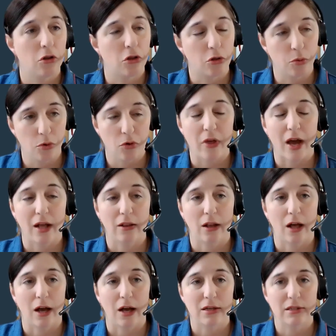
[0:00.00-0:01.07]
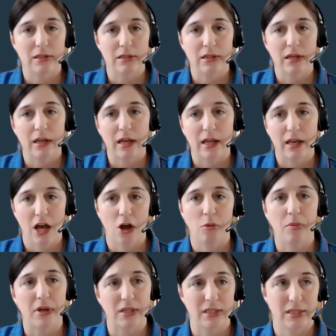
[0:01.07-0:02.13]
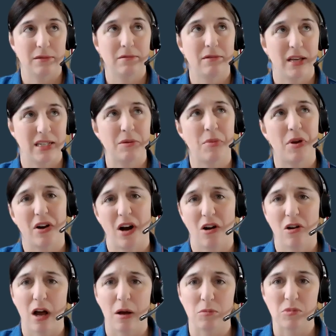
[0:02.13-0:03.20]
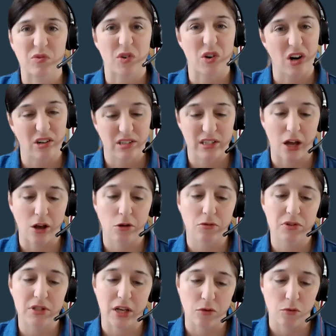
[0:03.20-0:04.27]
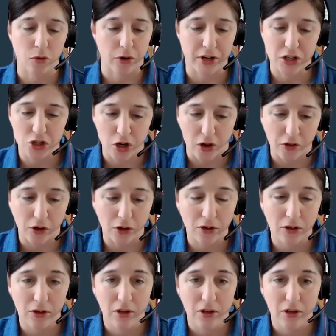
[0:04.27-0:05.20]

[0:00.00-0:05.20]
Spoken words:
through that loss can help us get to better outcomes for ourselves and for each other.